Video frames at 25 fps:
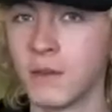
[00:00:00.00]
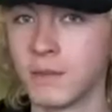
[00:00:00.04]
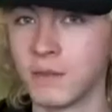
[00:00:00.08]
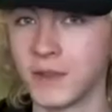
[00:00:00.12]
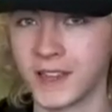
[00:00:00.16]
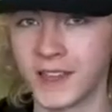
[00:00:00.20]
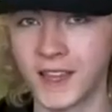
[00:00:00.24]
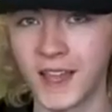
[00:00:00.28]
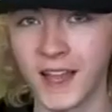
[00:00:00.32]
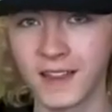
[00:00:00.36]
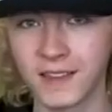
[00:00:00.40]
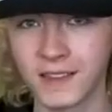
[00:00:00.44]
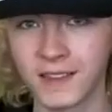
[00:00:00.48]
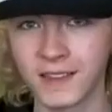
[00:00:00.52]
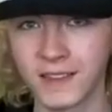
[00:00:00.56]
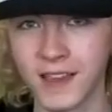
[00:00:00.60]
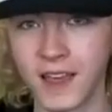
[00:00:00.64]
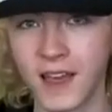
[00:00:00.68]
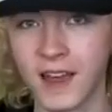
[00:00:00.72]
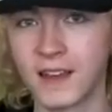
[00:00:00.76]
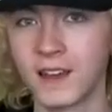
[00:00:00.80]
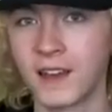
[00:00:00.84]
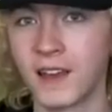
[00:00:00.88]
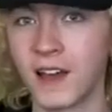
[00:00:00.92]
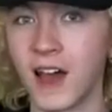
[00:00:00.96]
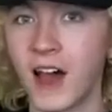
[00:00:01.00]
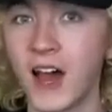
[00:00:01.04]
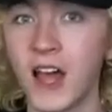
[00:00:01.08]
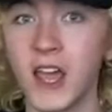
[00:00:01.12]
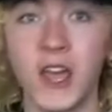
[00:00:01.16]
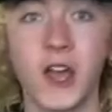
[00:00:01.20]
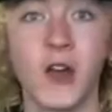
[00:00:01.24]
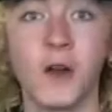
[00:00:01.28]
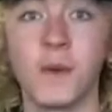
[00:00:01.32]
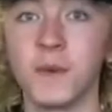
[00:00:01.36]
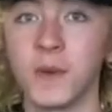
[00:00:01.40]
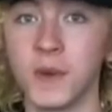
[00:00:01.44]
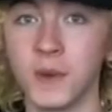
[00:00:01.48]
But that said, I
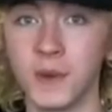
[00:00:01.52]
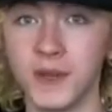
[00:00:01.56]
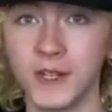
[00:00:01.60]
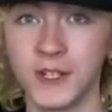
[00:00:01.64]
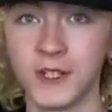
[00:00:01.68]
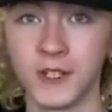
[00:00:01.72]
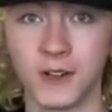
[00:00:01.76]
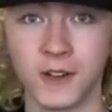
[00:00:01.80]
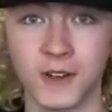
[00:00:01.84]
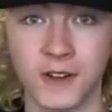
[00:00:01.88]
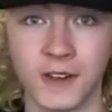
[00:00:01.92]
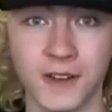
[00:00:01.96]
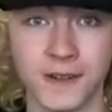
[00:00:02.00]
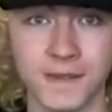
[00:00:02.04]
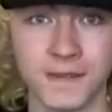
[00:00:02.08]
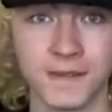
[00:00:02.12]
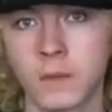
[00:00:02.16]
hope you enjoy.